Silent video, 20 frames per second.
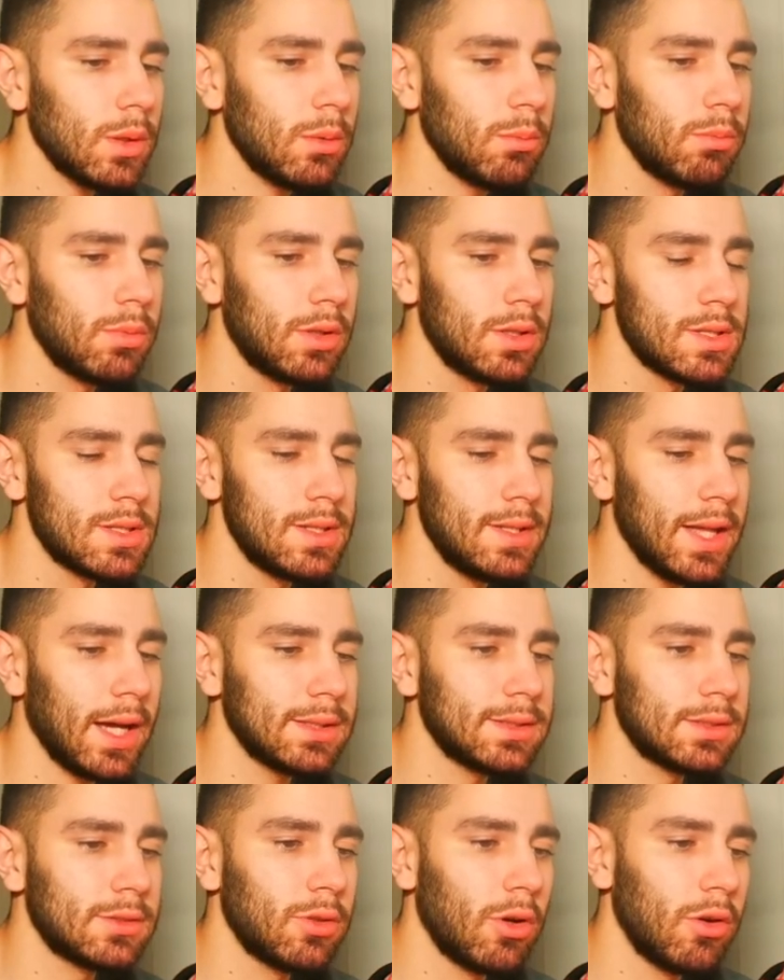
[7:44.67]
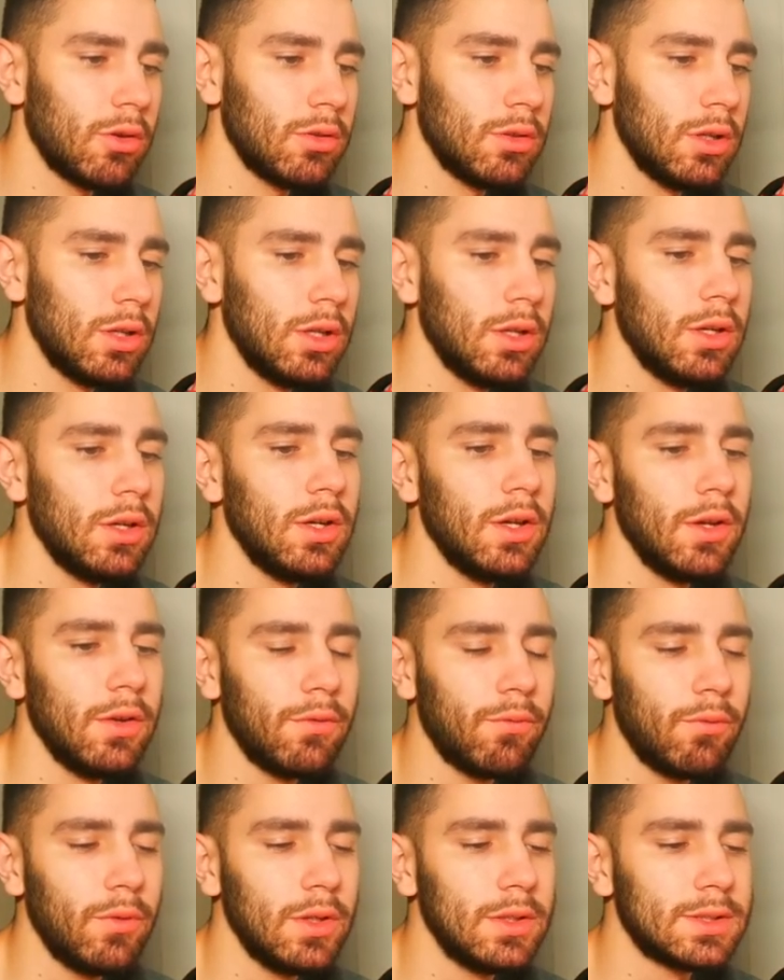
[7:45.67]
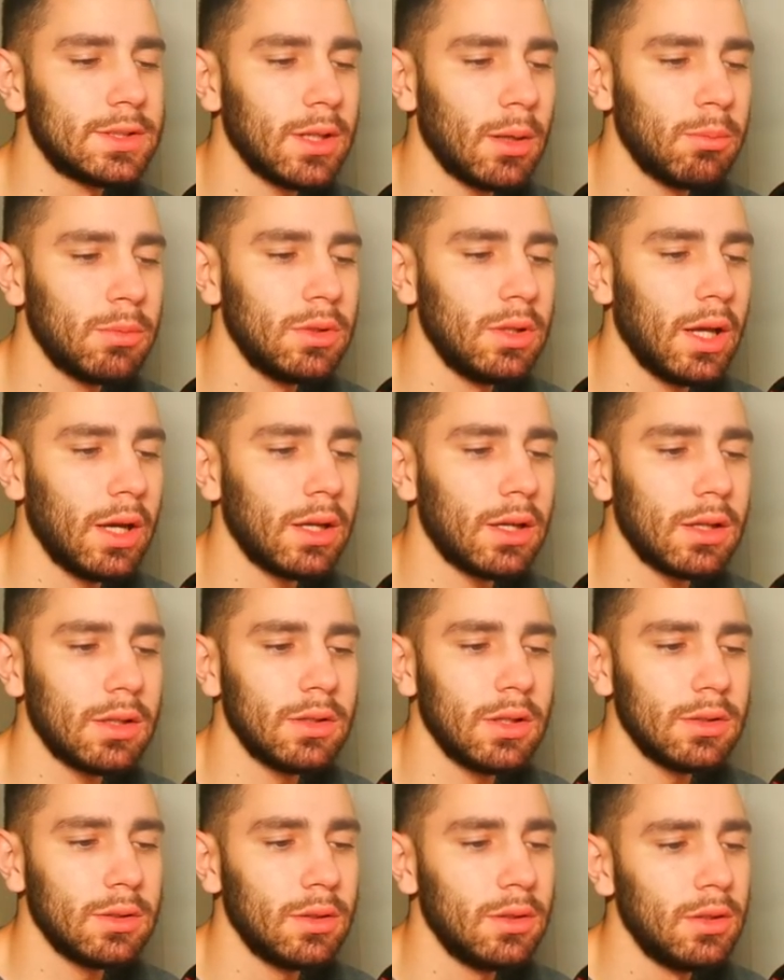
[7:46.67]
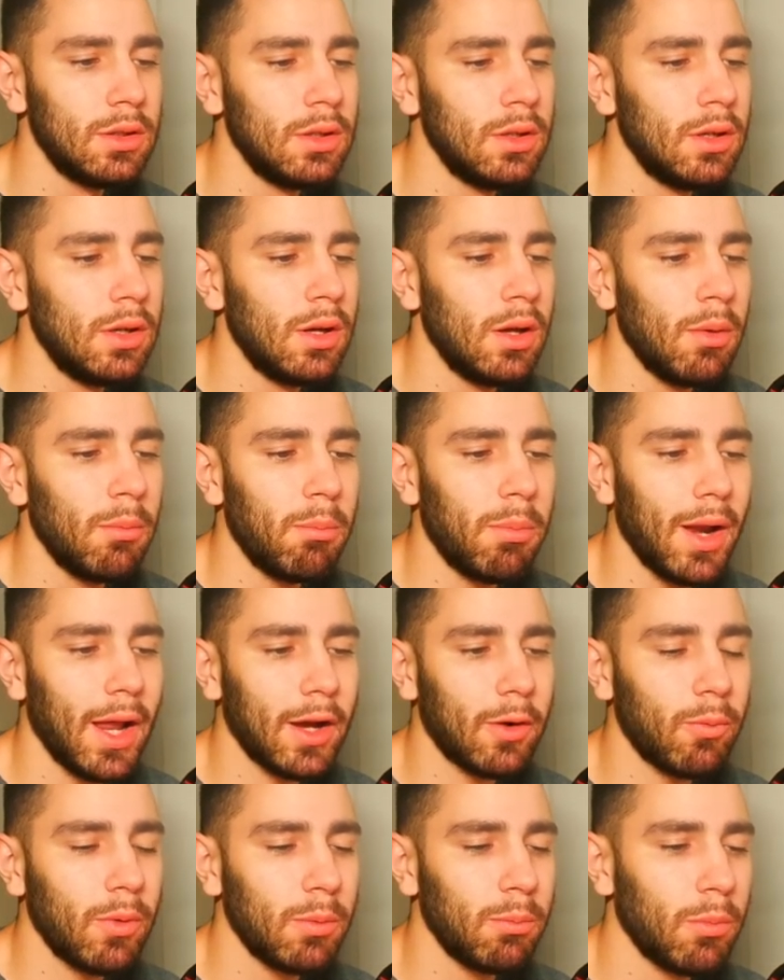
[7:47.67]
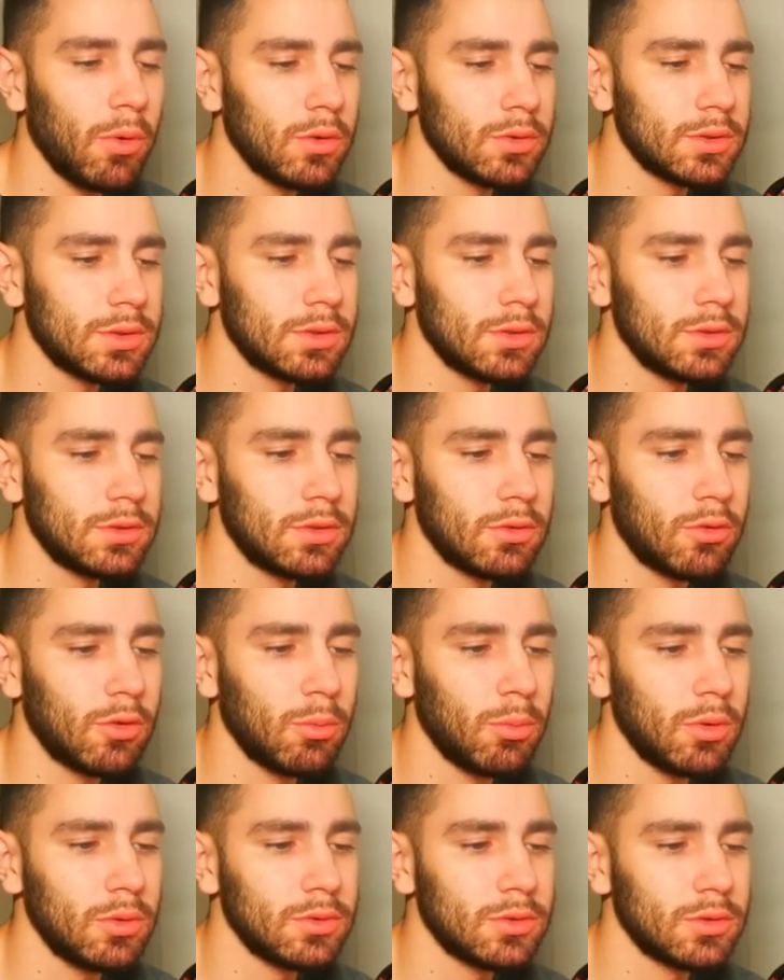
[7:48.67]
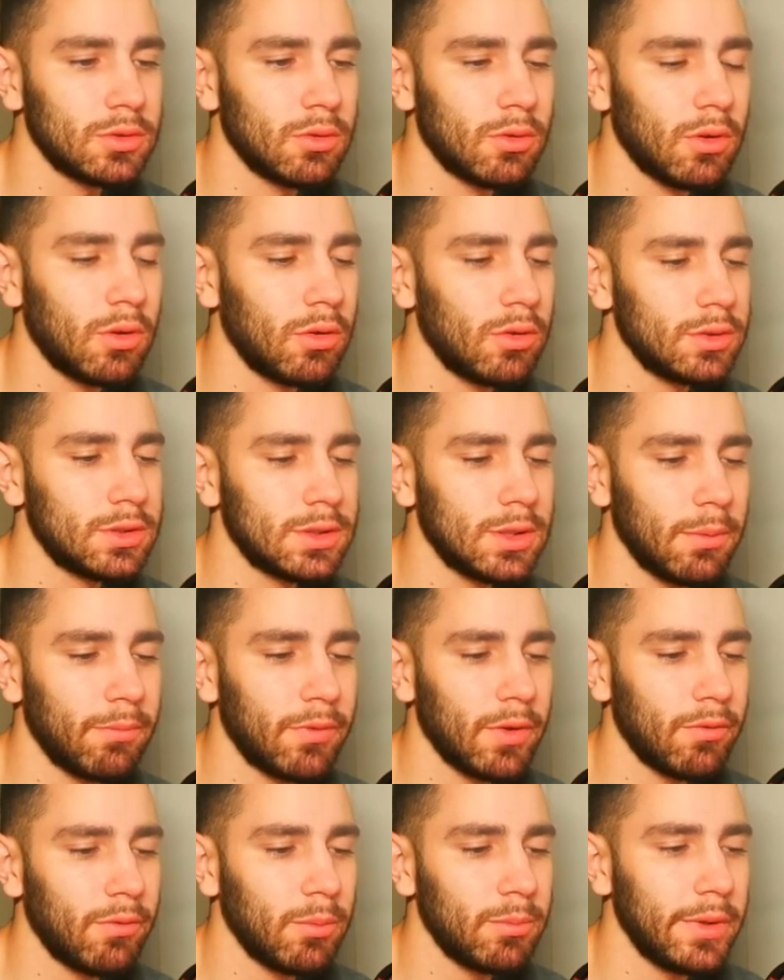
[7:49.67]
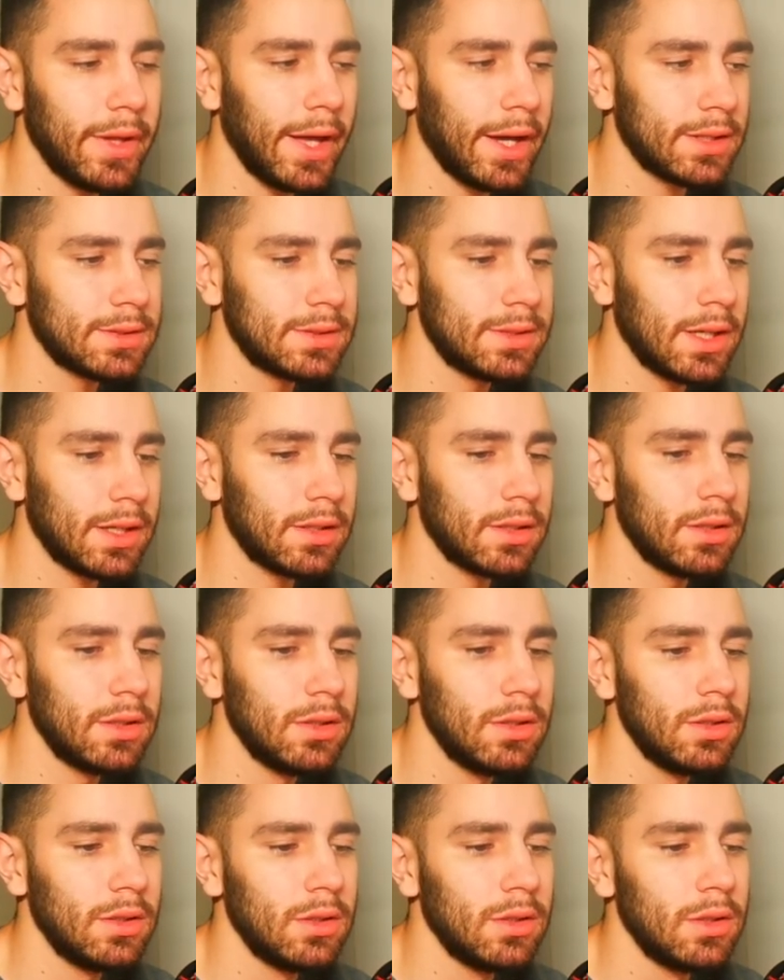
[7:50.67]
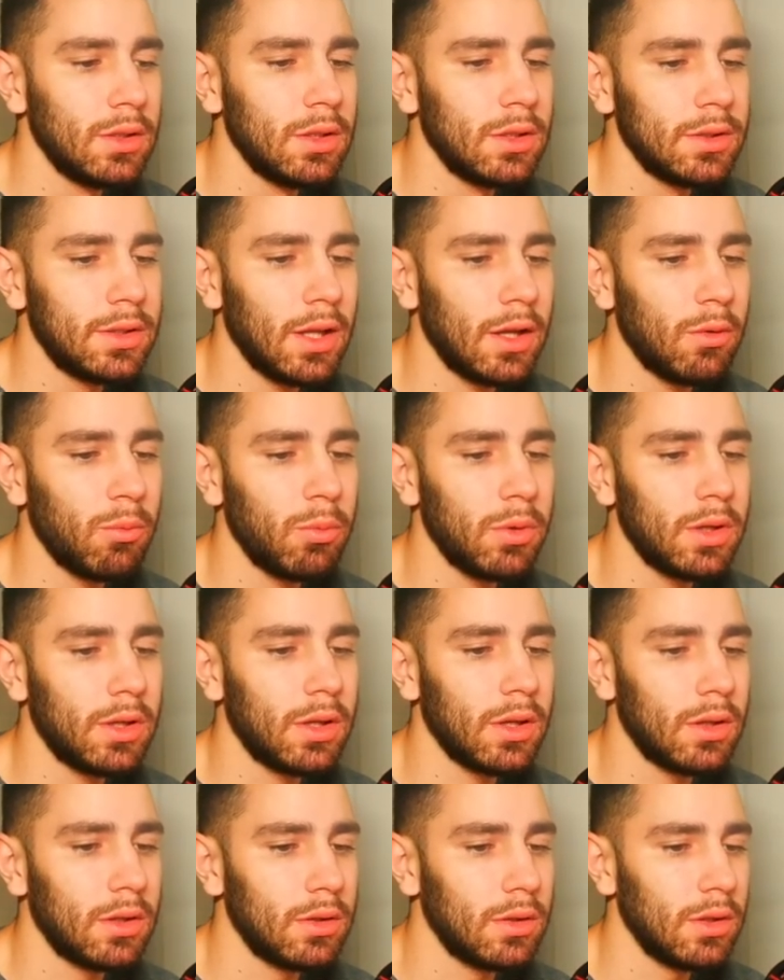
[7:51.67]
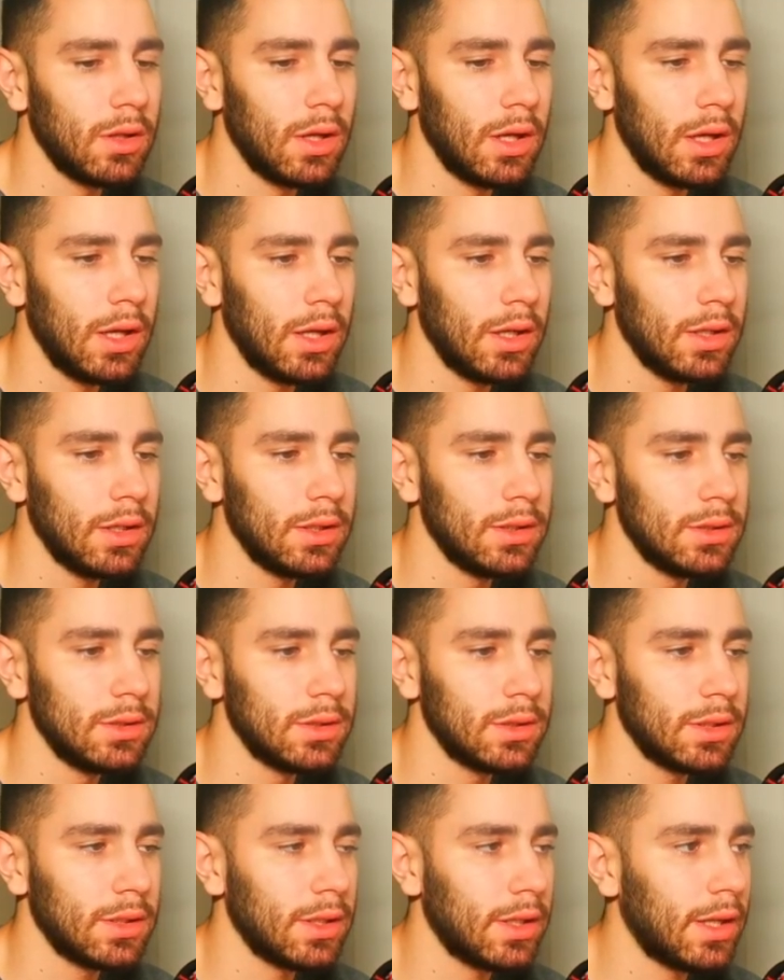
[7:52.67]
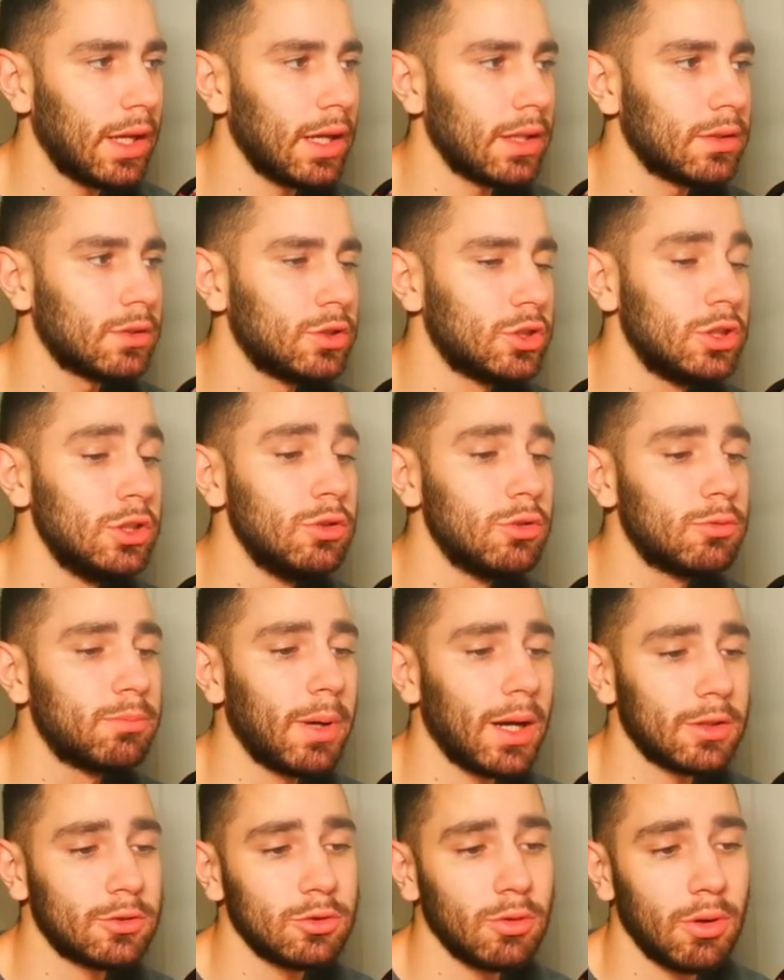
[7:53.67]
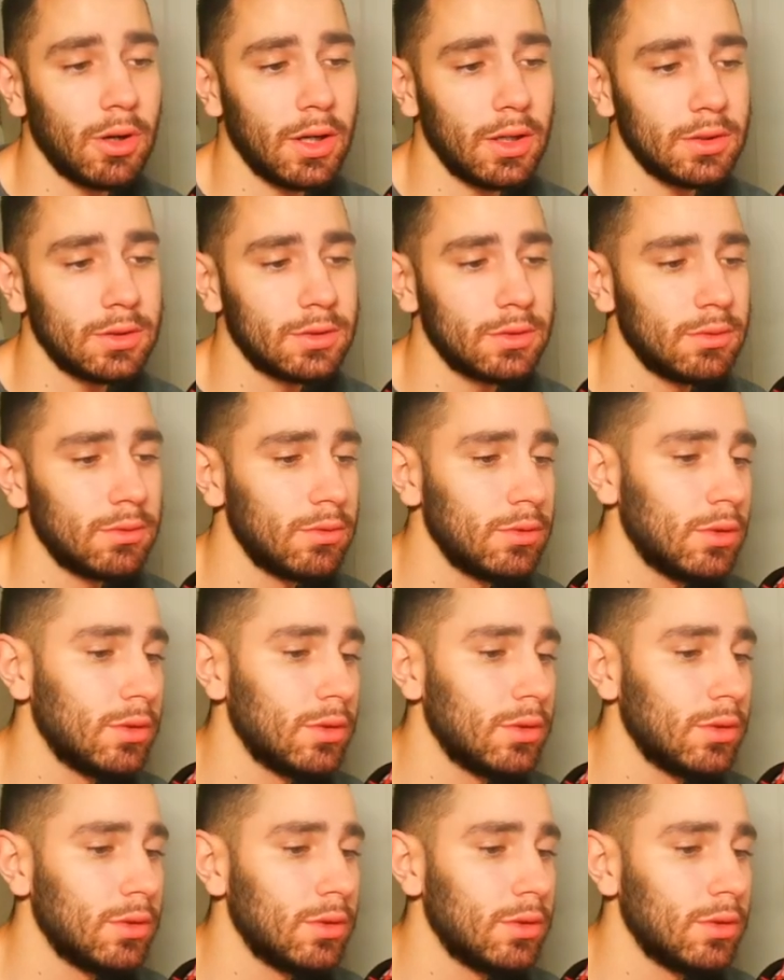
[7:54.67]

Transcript: because next turn, if we summon like another Blackwing monster, Synchro monster, or something from the X deck, then we can get Chinook back to our hands.